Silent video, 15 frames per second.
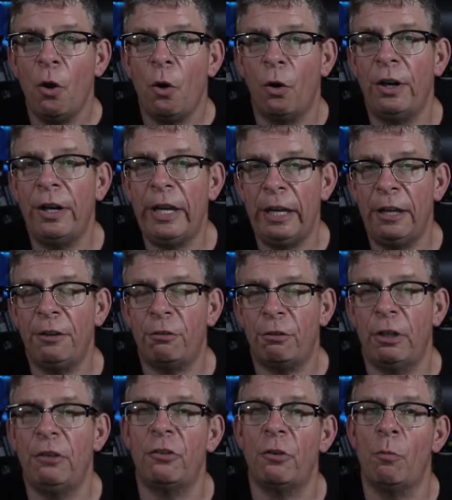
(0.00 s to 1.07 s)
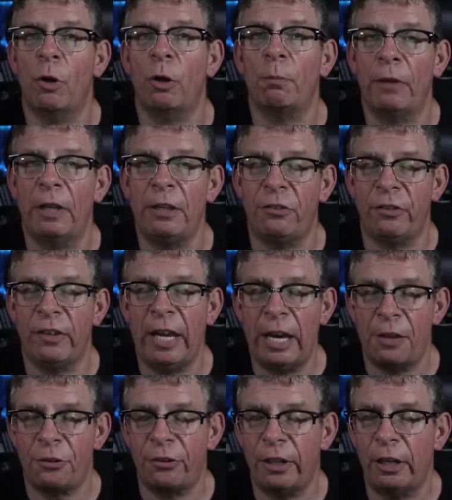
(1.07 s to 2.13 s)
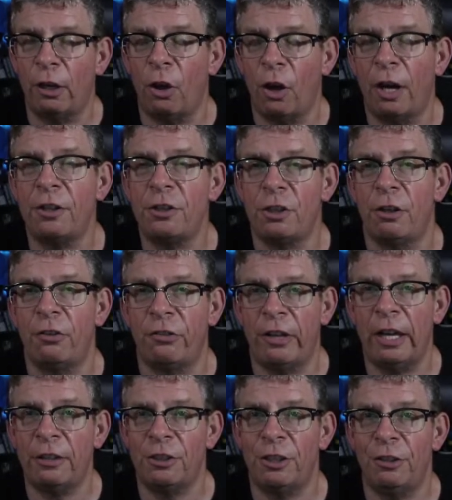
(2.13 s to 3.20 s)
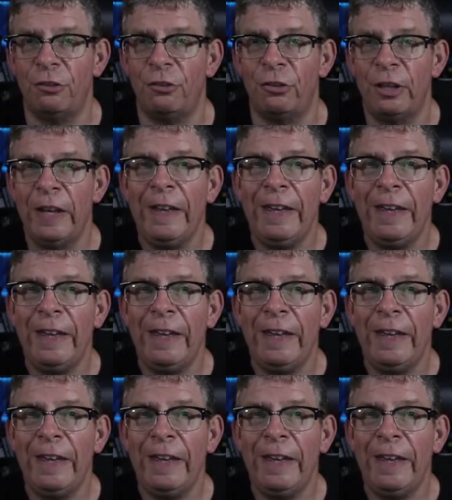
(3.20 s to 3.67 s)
or an increase in workplace deaths in a lot of jurisdictions,